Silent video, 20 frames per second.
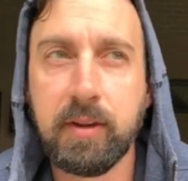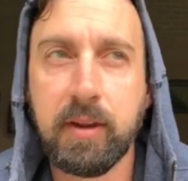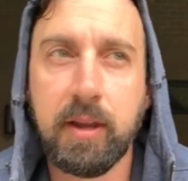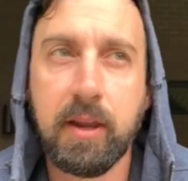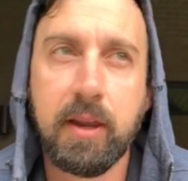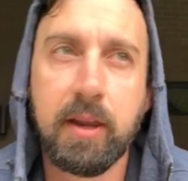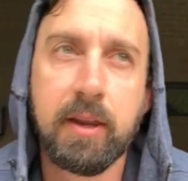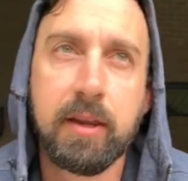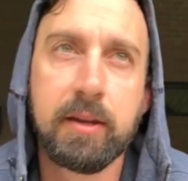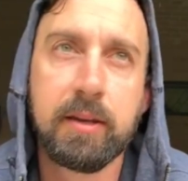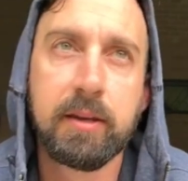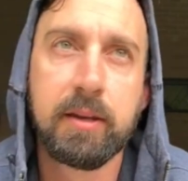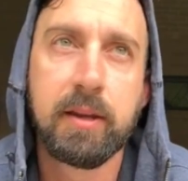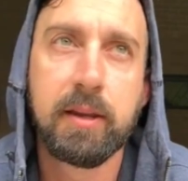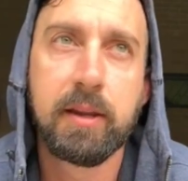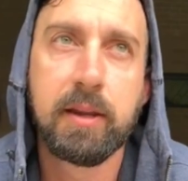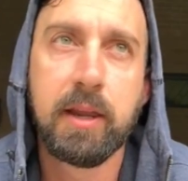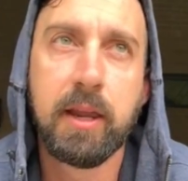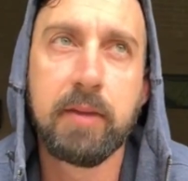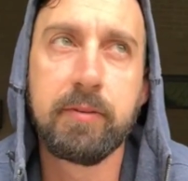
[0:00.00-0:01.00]
And
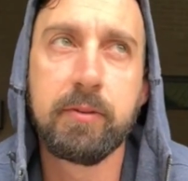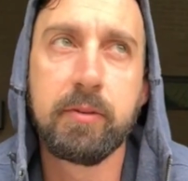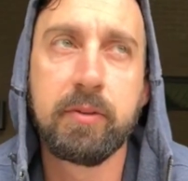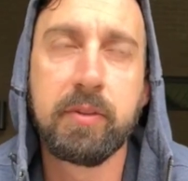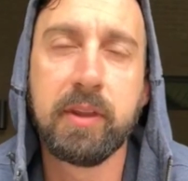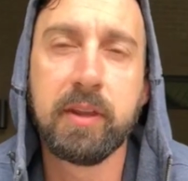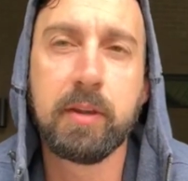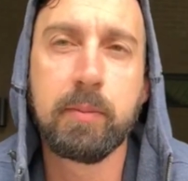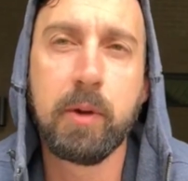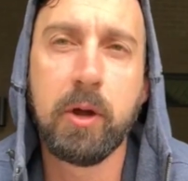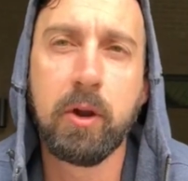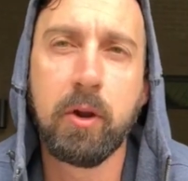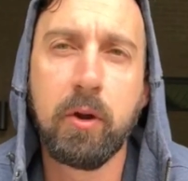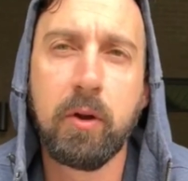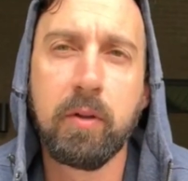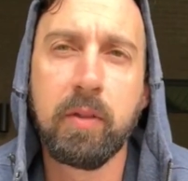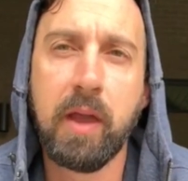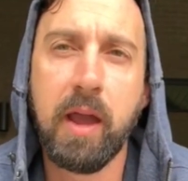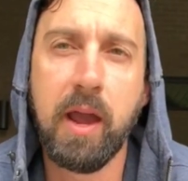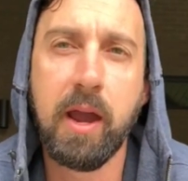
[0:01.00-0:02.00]
if you think about
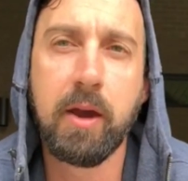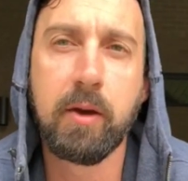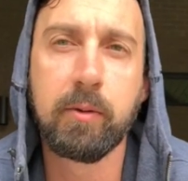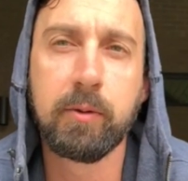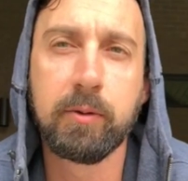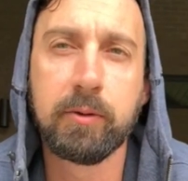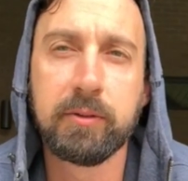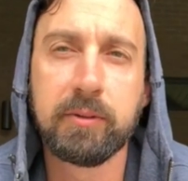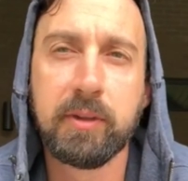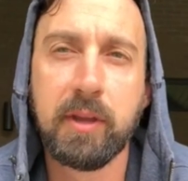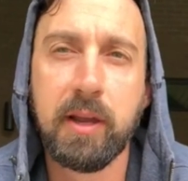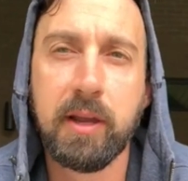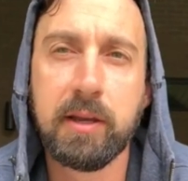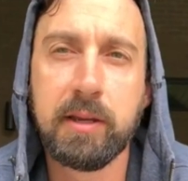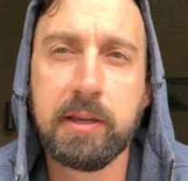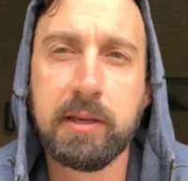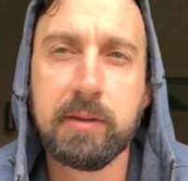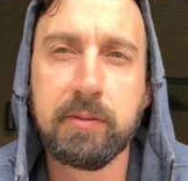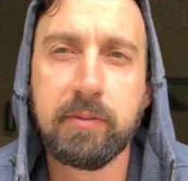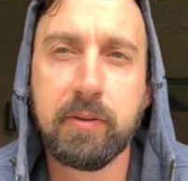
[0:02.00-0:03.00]
all the hours
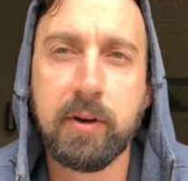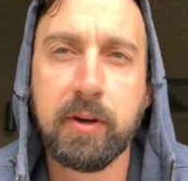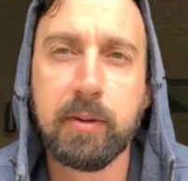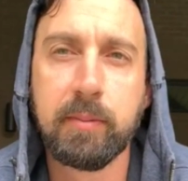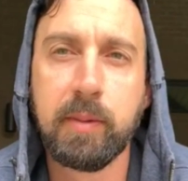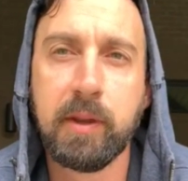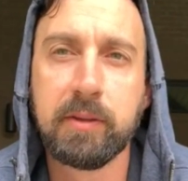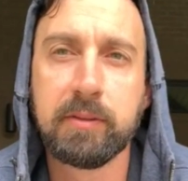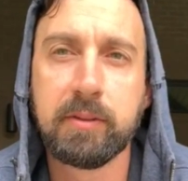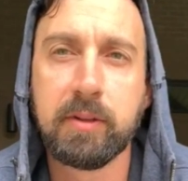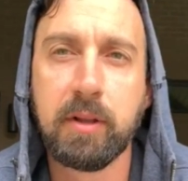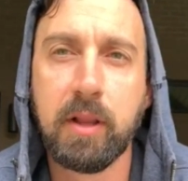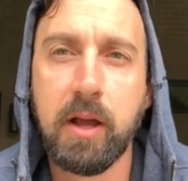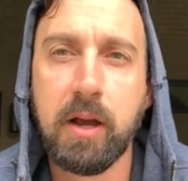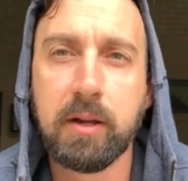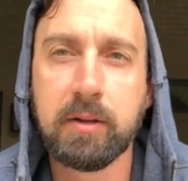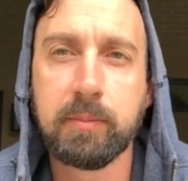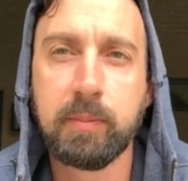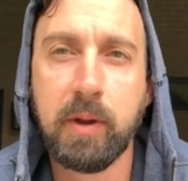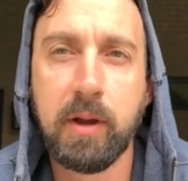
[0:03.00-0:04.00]
that Ephraim has
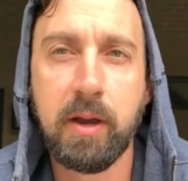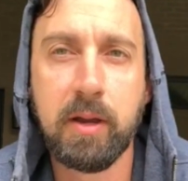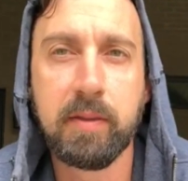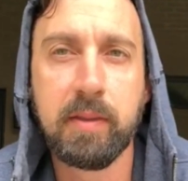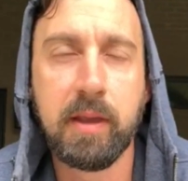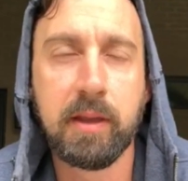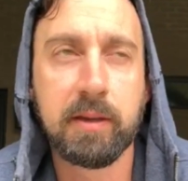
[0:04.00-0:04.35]
clocked behind